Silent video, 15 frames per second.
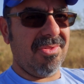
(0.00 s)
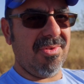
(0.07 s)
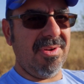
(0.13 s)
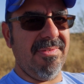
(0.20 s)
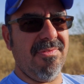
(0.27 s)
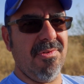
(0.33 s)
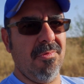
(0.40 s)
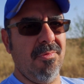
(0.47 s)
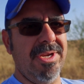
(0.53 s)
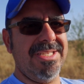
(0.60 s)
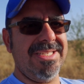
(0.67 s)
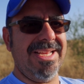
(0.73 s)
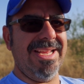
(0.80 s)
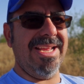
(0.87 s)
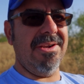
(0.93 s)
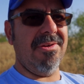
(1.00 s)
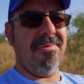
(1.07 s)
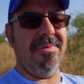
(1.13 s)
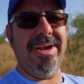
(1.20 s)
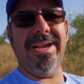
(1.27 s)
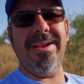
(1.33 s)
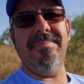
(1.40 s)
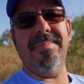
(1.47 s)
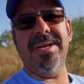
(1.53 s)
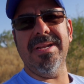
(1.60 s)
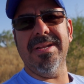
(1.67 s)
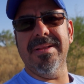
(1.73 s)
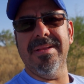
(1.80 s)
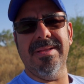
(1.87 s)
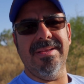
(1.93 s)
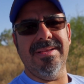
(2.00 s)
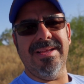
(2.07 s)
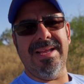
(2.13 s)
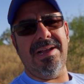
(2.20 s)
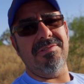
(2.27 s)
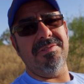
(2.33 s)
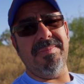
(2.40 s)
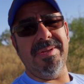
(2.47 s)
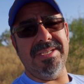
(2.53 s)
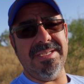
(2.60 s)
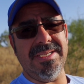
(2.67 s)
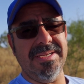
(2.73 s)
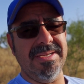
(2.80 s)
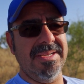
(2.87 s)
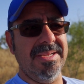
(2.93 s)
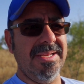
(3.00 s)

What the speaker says: 3 or 4 weeks in already, but I was busy.